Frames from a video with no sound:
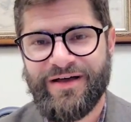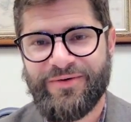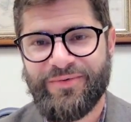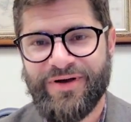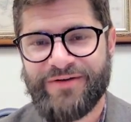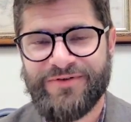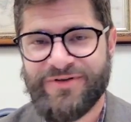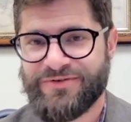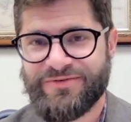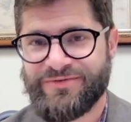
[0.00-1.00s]
Whenever
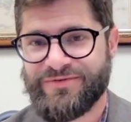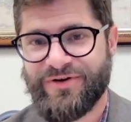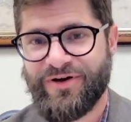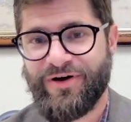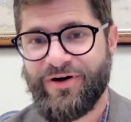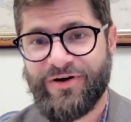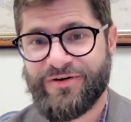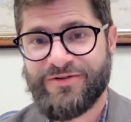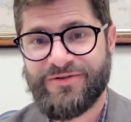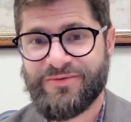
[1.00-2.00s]
you
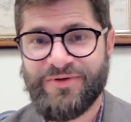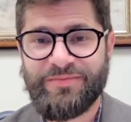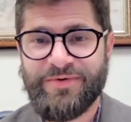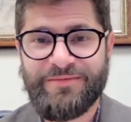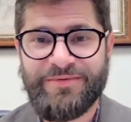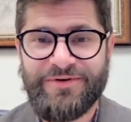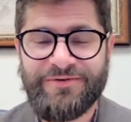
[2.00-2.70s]
argue with people,